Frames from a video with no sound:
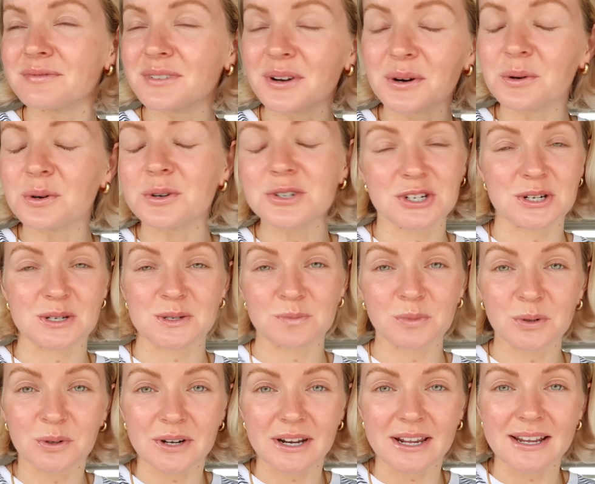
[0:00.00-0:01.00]
gorgeous
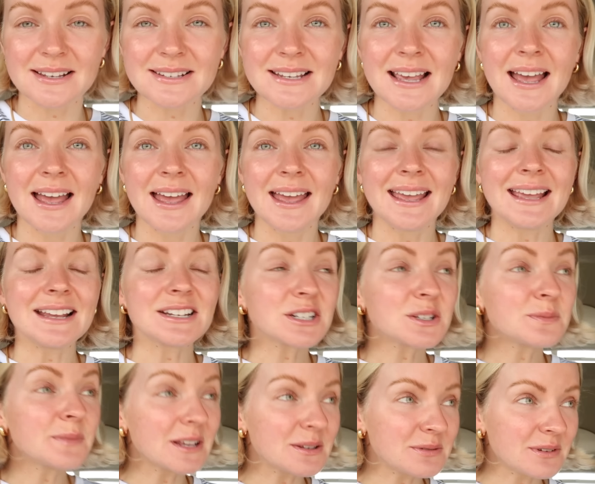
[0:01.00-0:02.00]
mornings. It
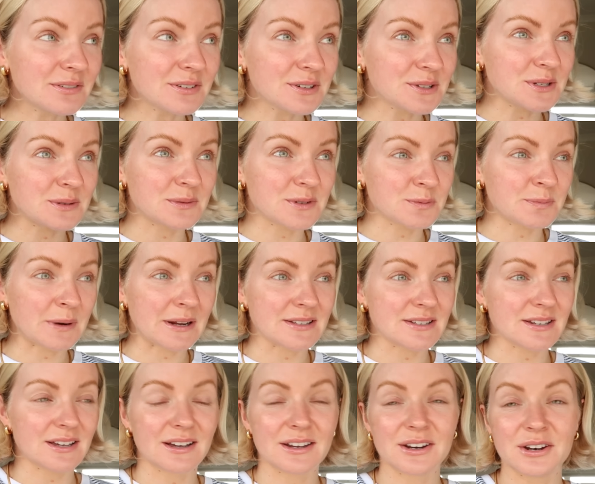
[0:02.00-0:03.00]
just makes me feel so much
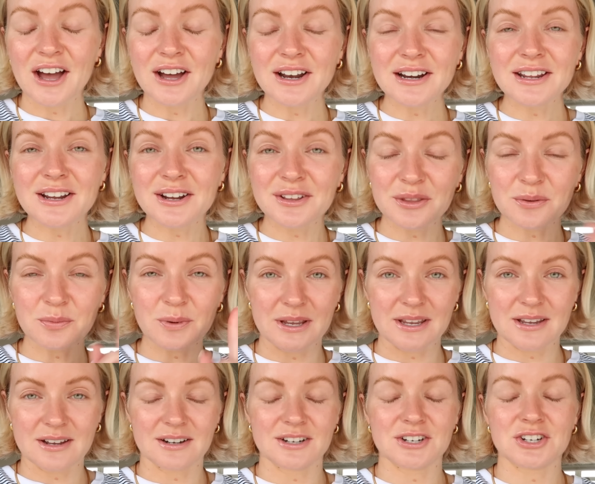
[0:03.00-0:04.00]
better. And earlier in the
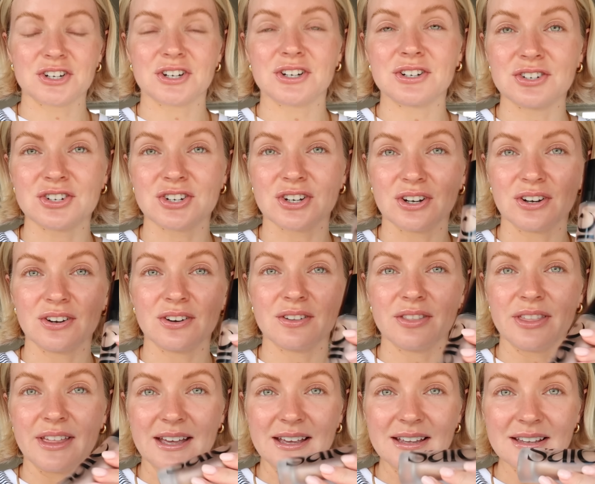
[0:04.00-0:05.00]
week, I showed you
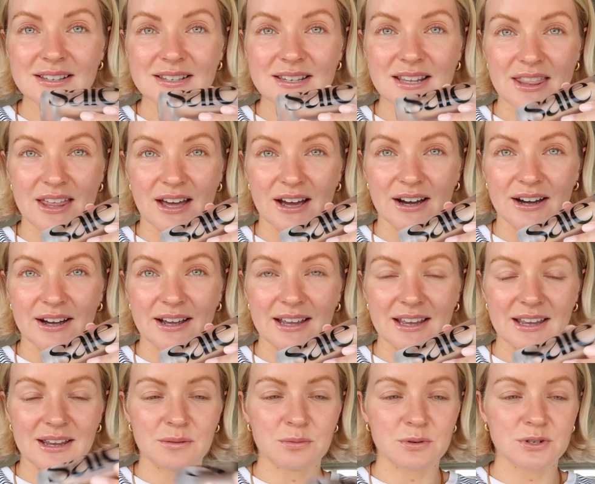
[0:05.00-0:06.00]
this that
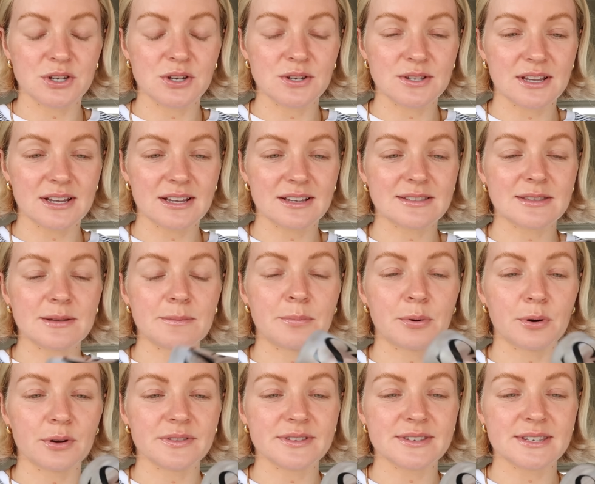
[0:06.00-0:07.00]
I was using. It's the
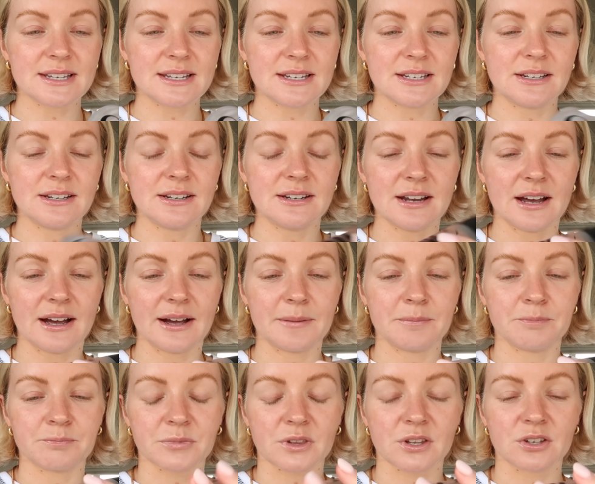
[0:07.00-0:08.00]
bronzy
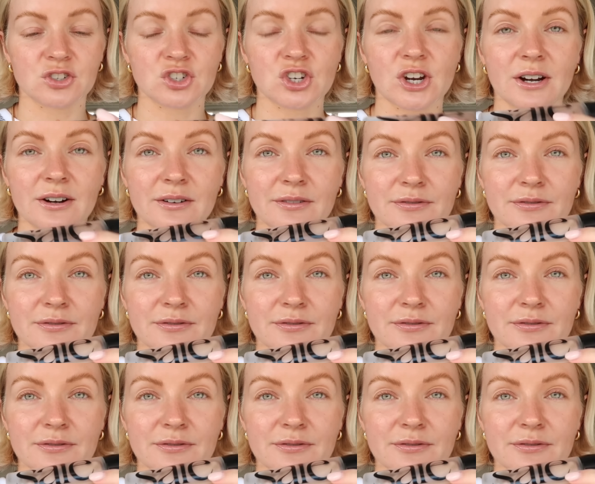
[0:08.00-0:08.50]
gel